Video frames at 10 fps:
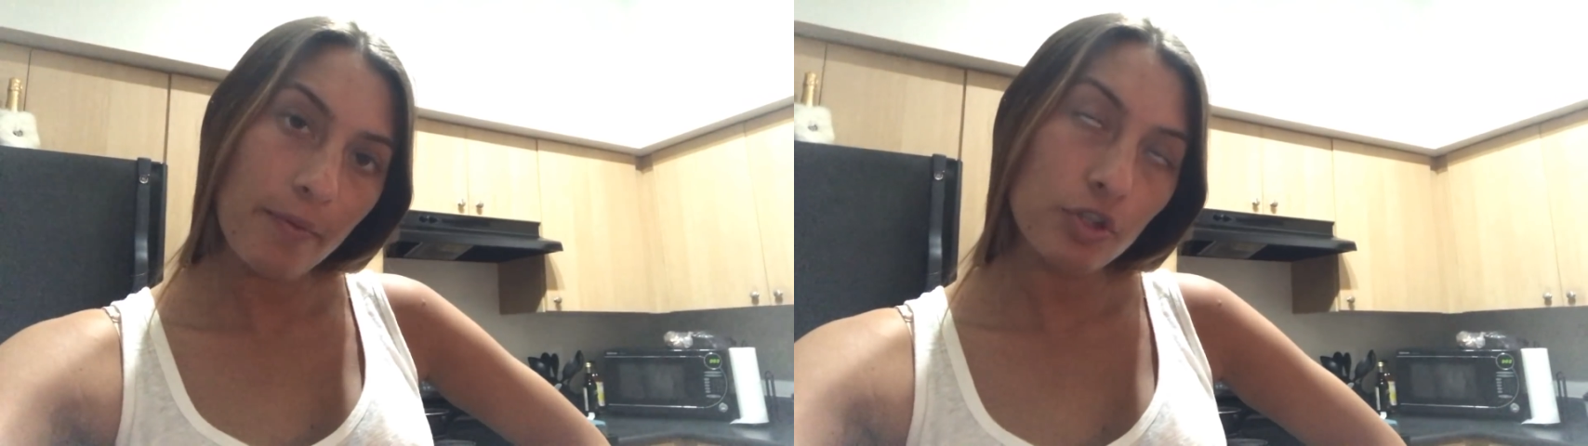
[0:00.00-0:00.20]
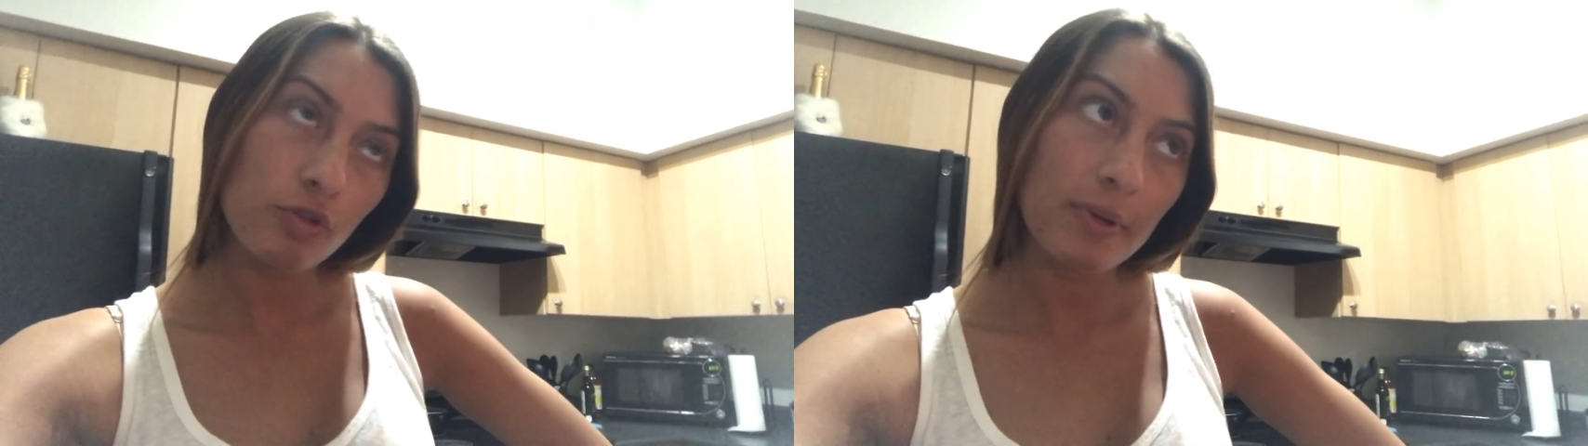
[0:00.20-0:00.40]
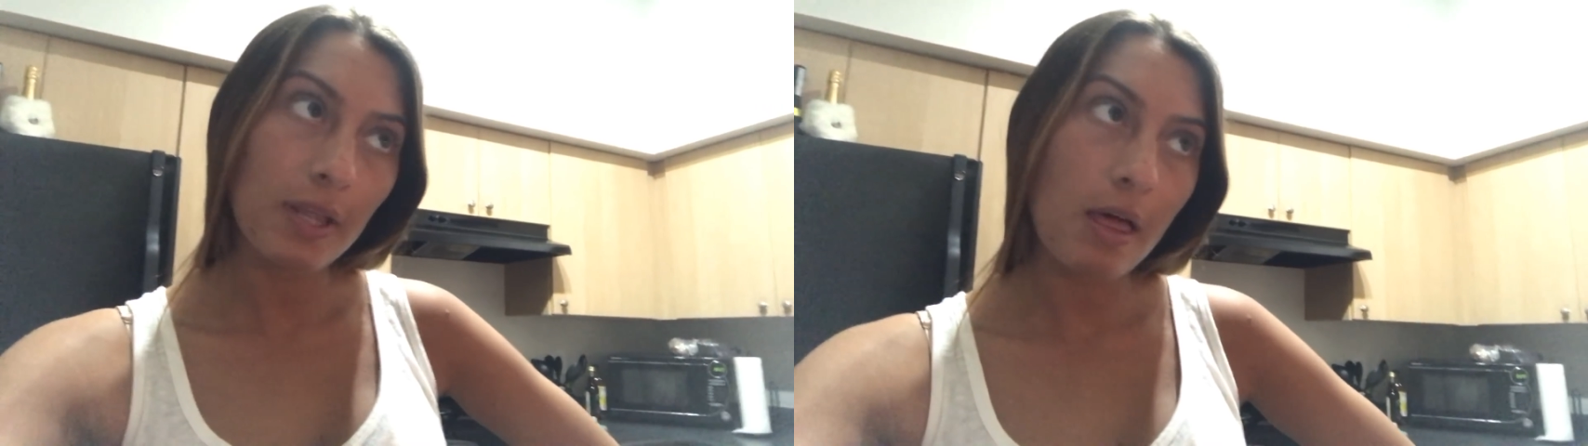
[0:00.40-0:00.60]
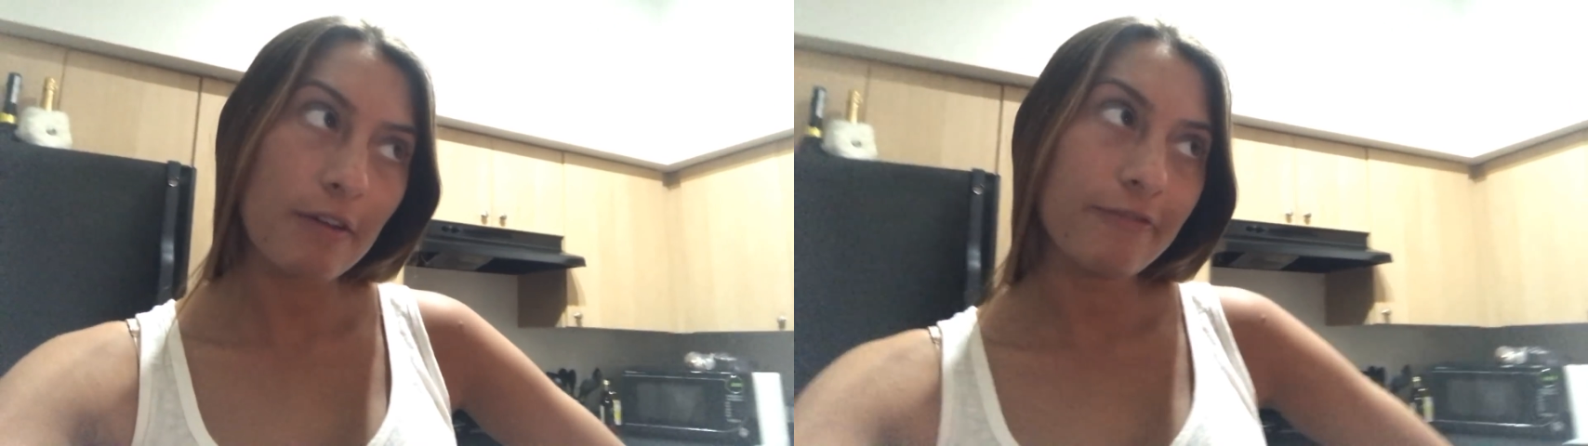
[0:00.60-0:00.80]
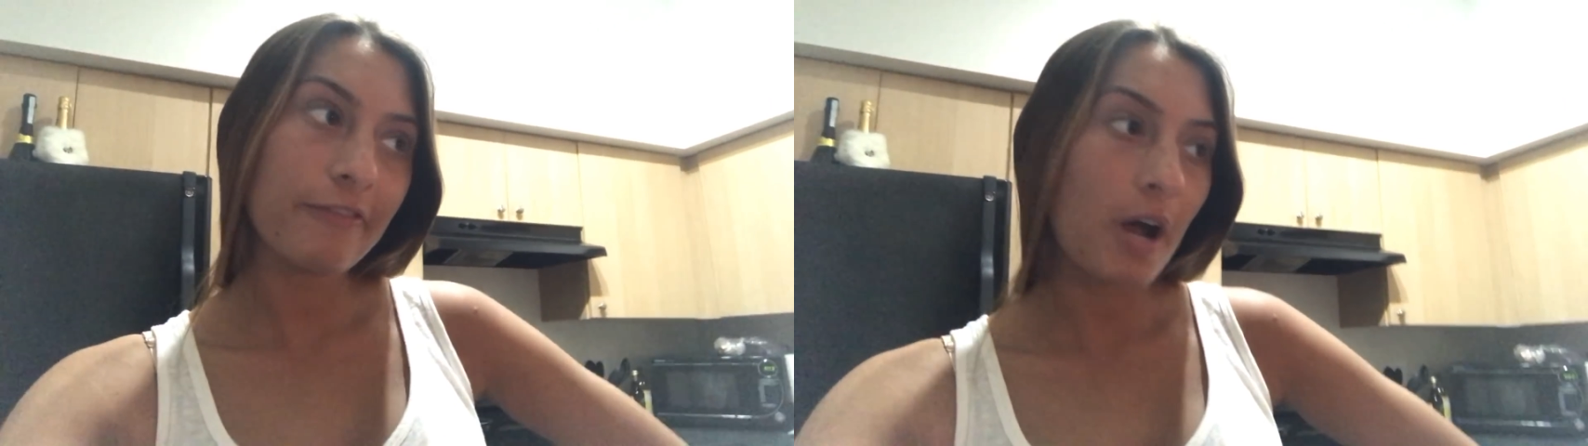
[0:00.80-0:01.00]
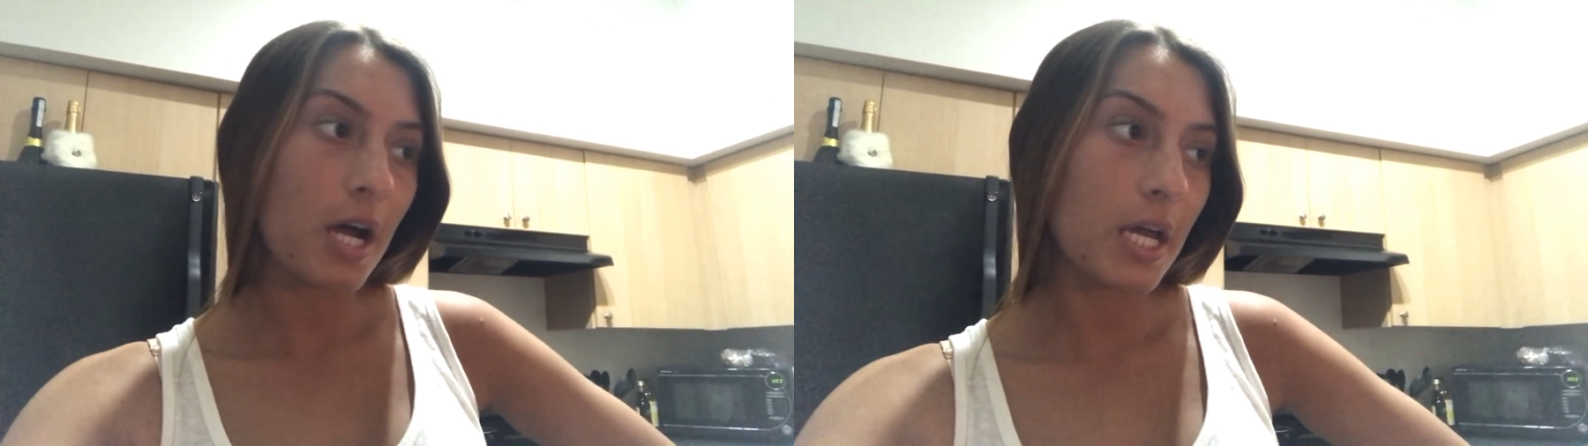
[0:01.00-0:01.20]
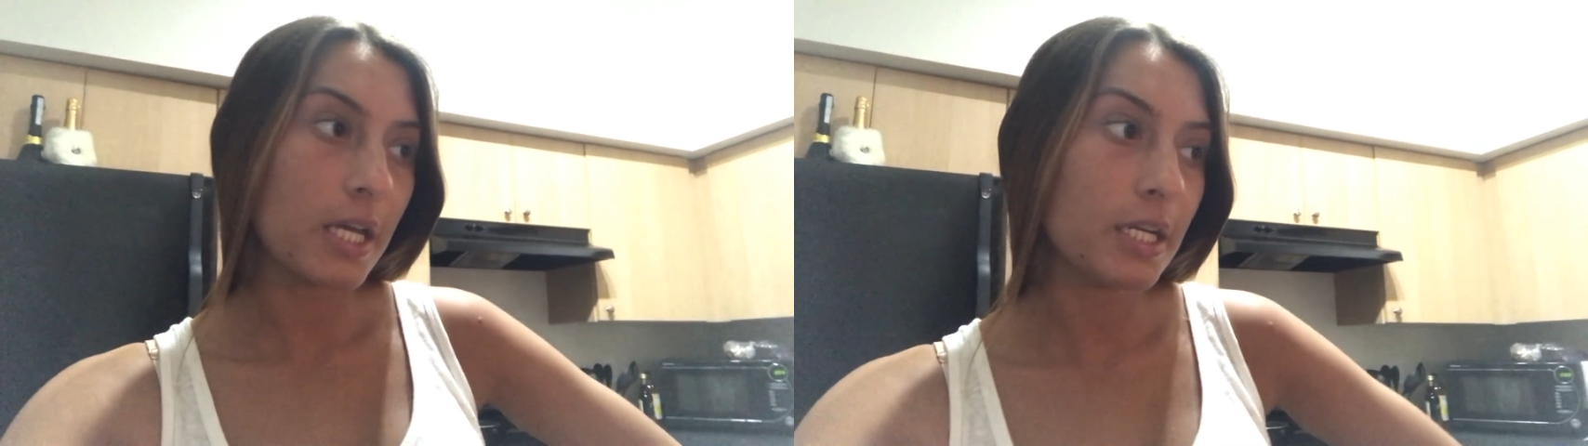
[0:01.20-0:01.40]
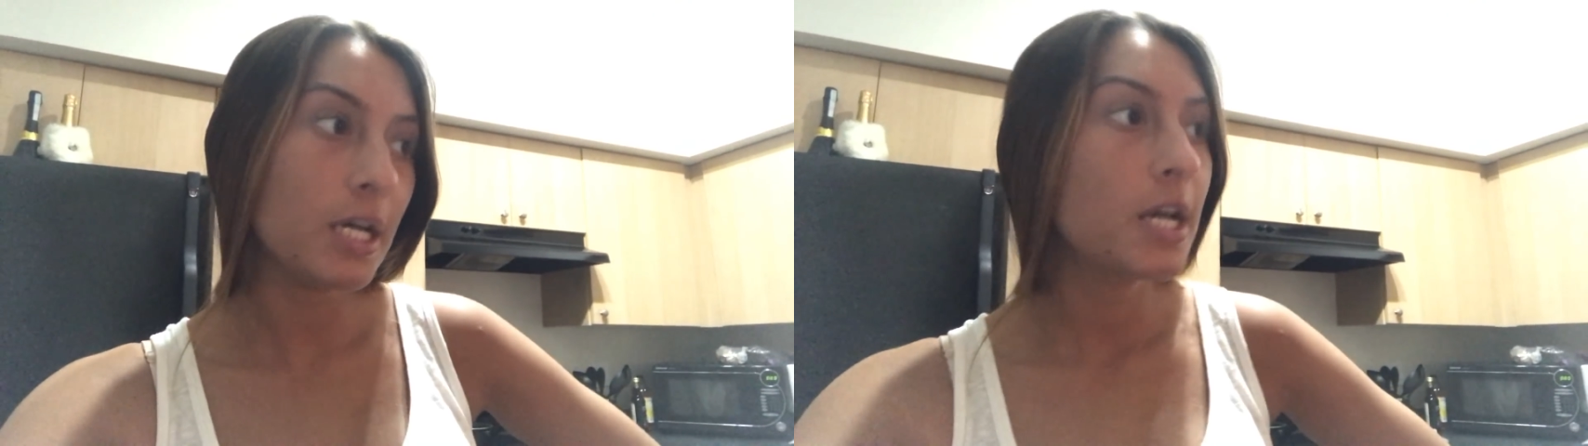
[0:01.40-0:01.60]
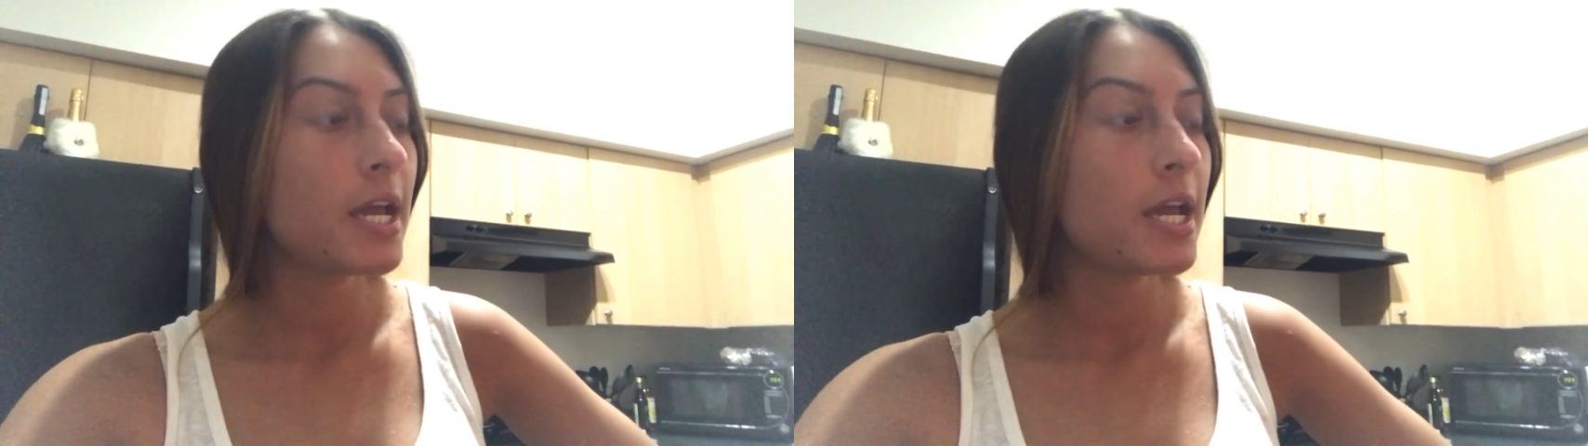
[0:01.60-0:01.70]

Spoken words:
which will be a lot of fun.